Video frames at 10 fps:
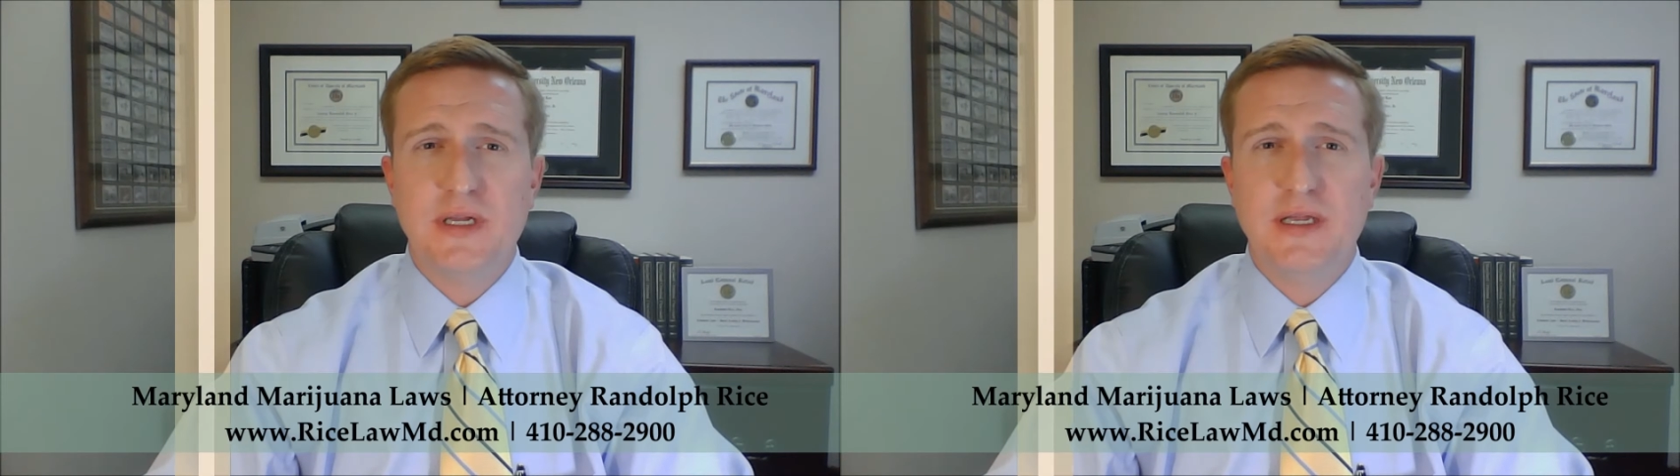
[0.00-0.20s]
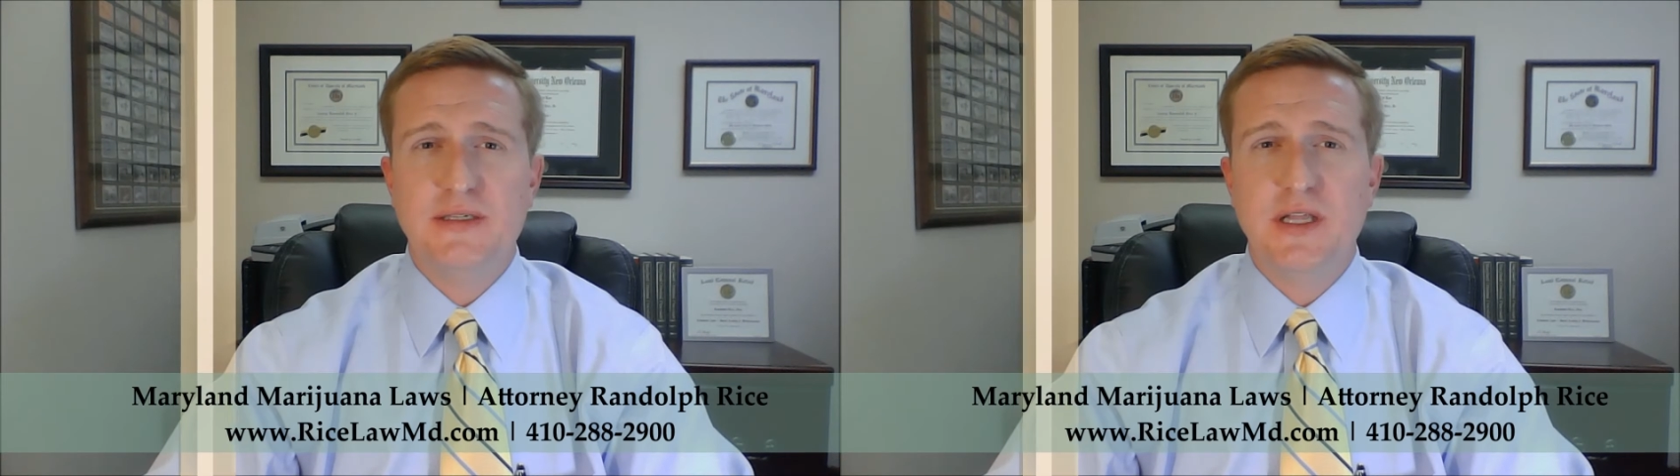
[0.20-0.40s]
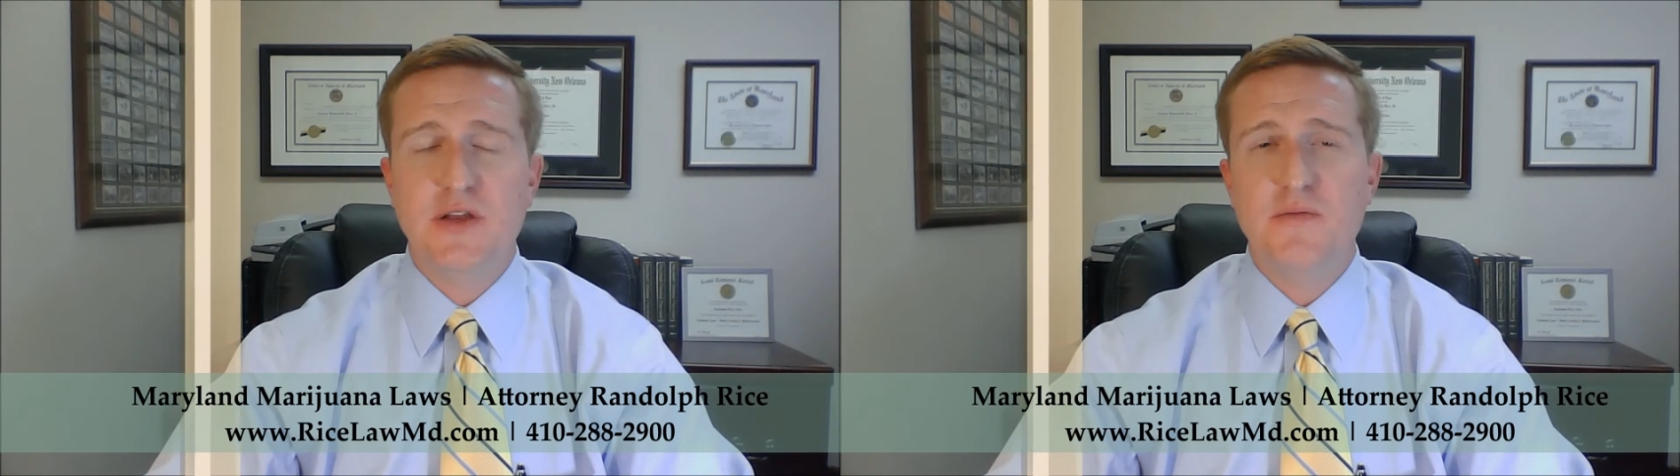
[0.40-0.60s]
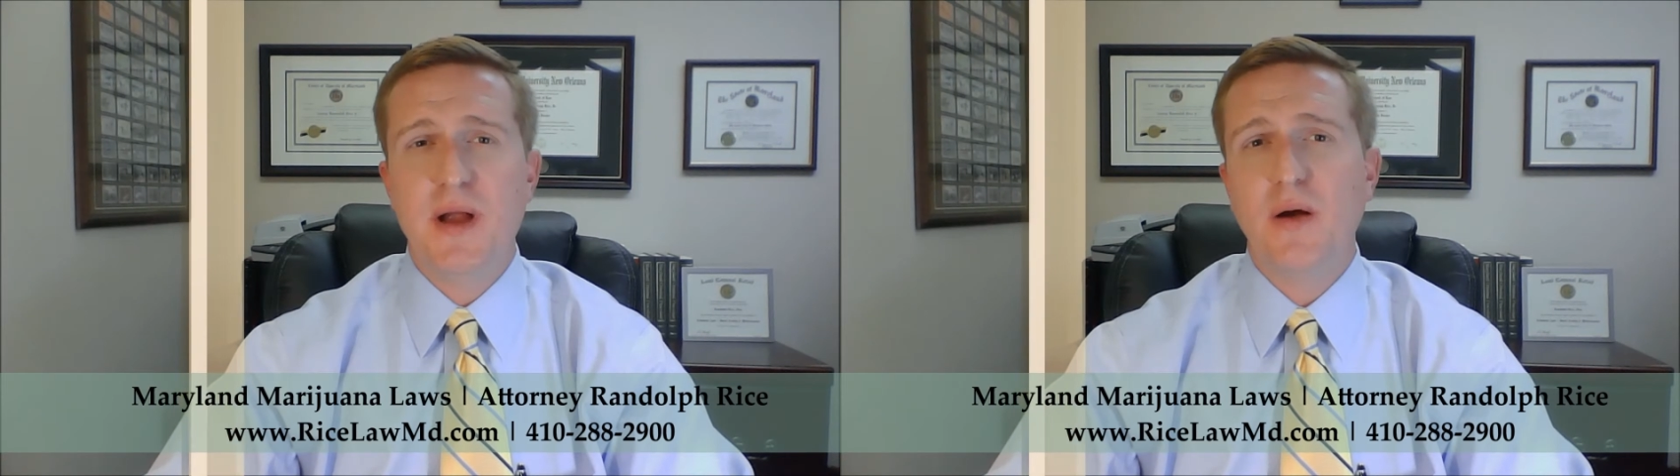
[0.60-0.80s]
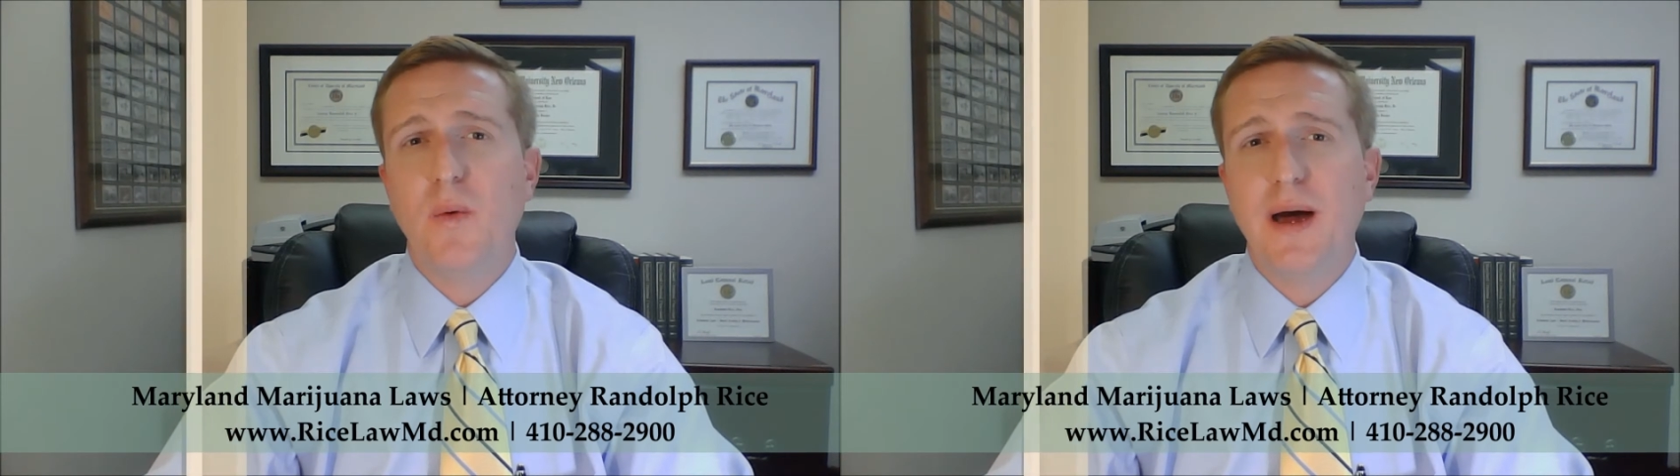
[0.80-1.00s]
is the new
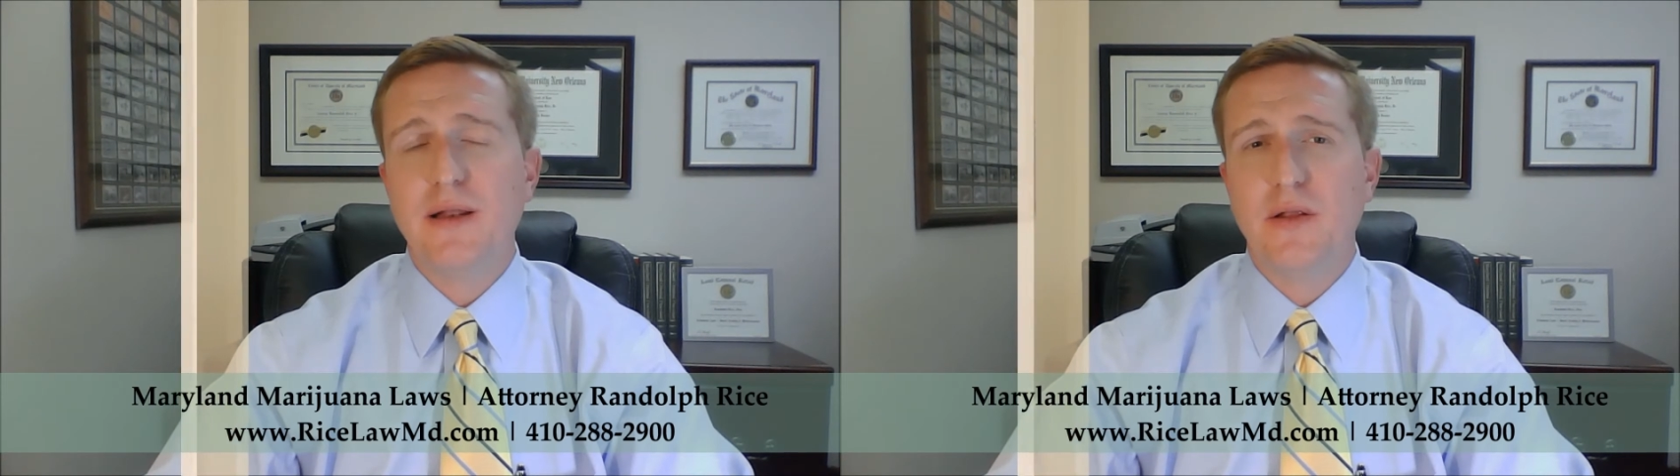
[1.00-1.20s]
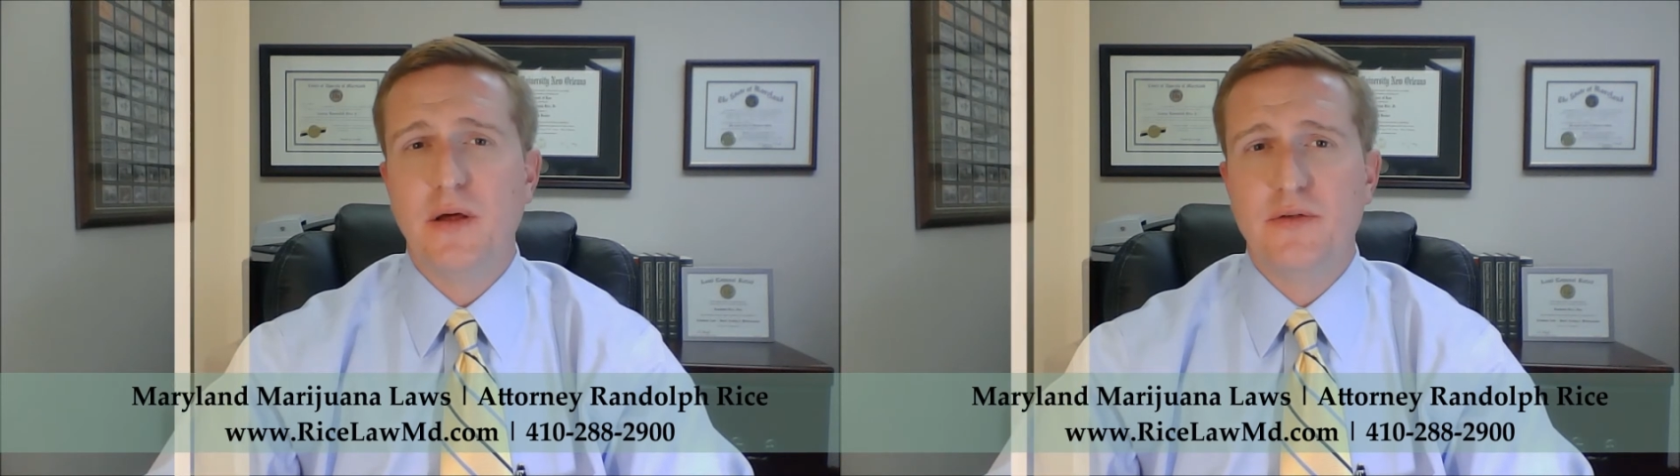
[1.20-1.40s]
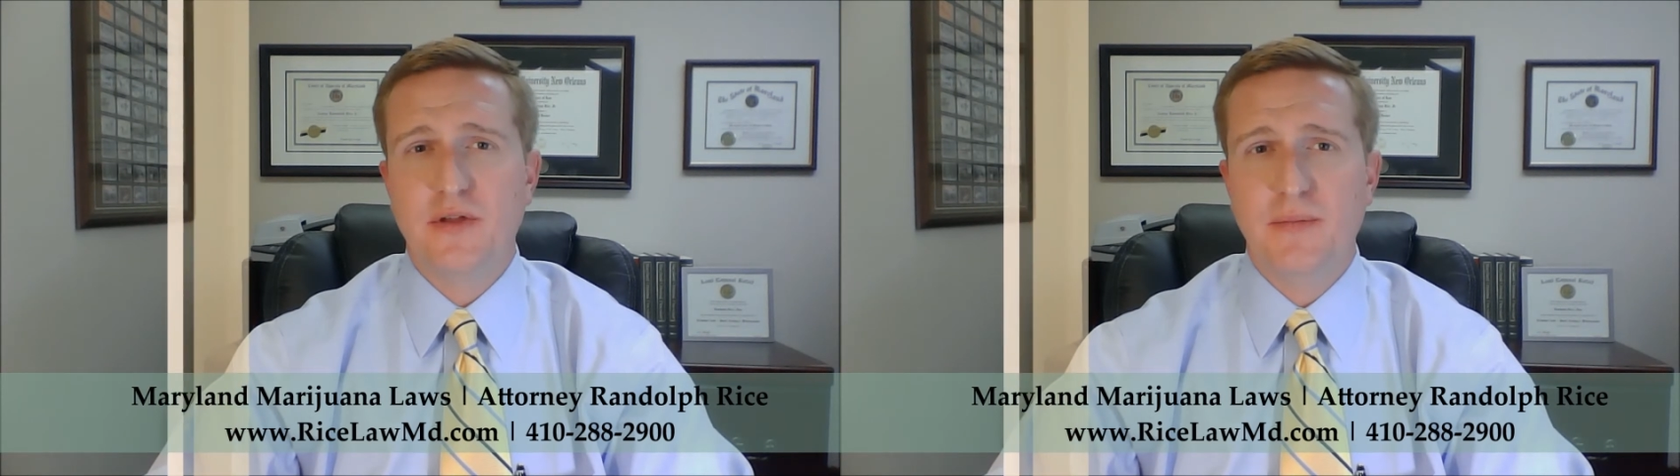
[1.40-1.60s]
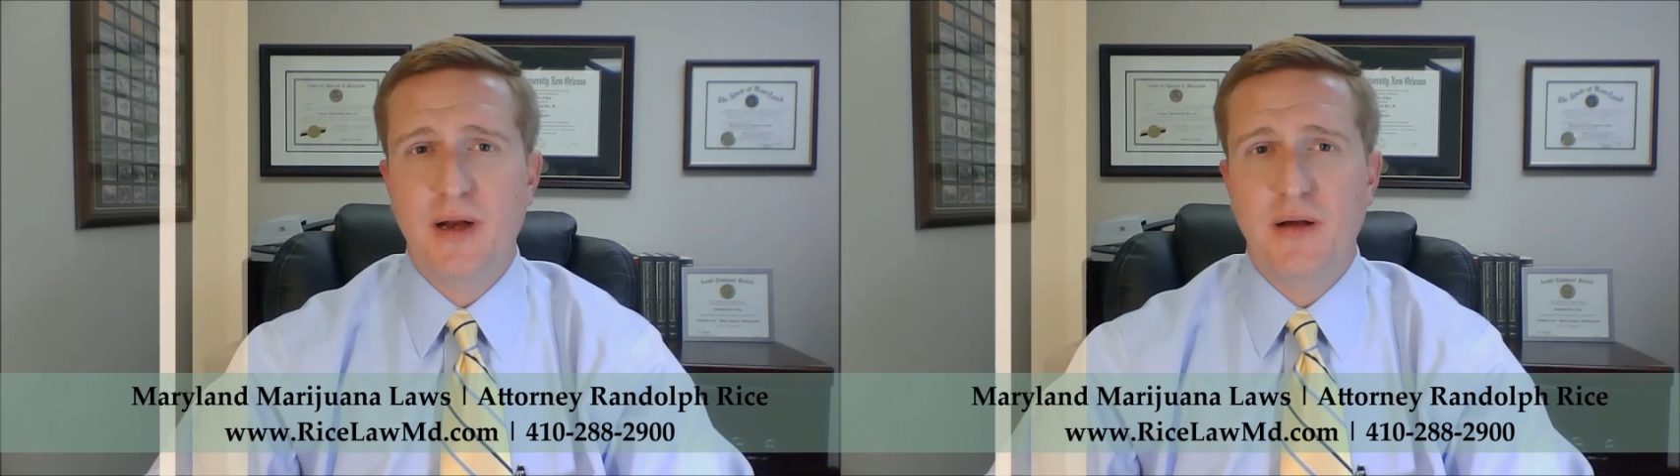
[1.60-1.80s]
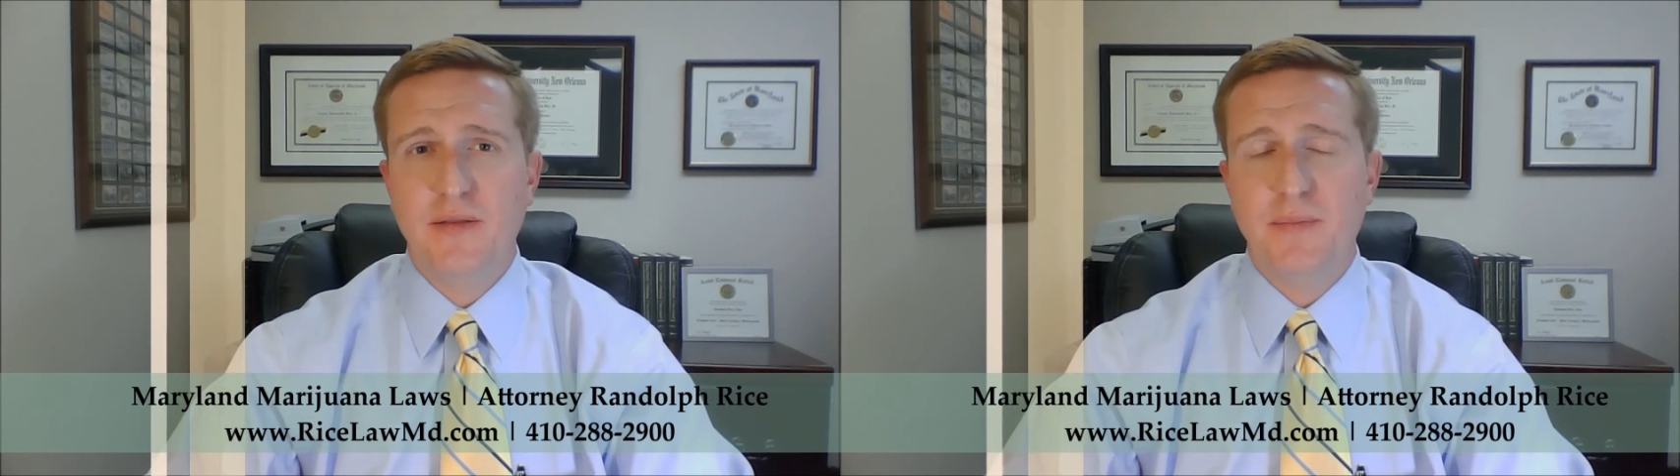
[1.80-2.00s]
marijuana laws in Maryland,